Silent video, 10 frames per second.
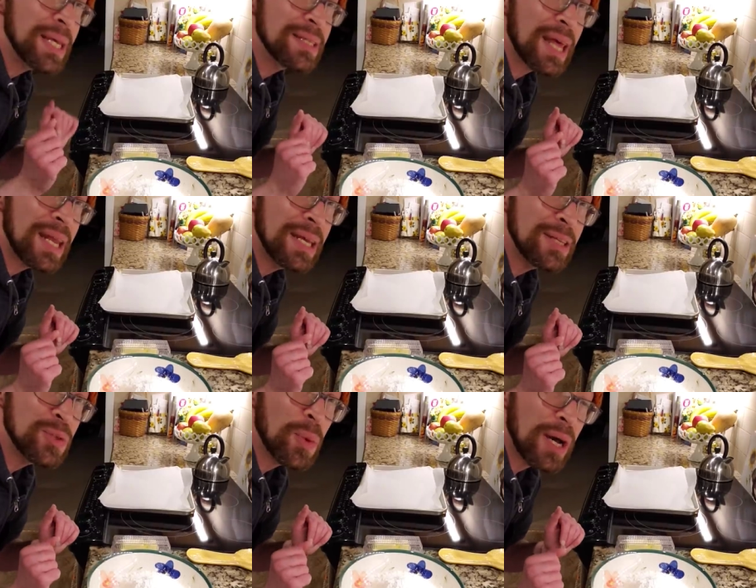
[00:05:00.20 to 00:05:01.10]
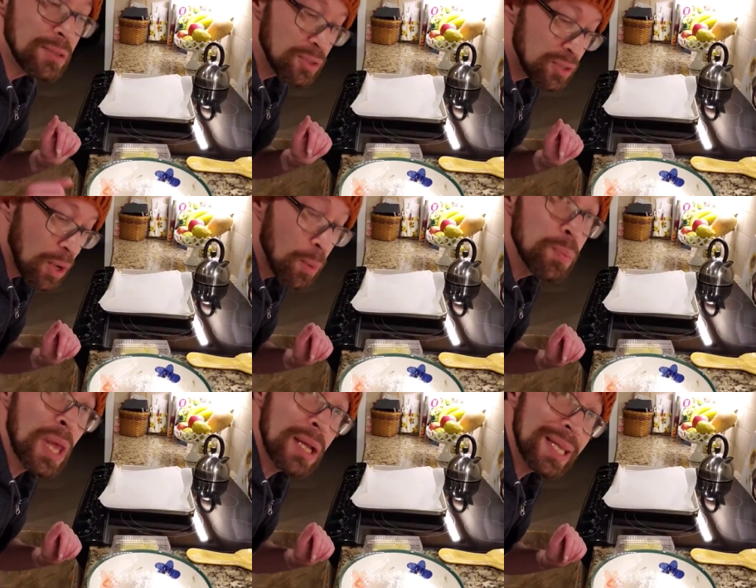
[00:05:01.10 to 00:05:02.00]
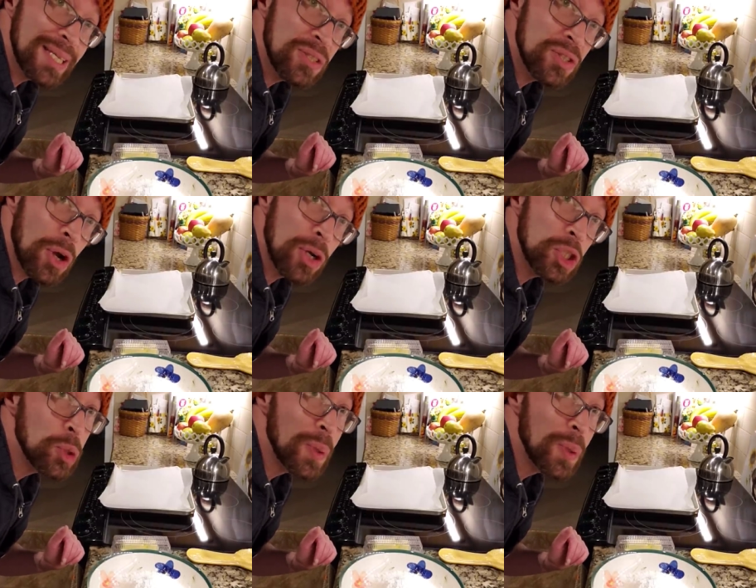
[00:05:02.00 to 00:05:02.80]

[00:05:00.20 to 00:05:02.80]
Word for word: mix that in as well. So let's start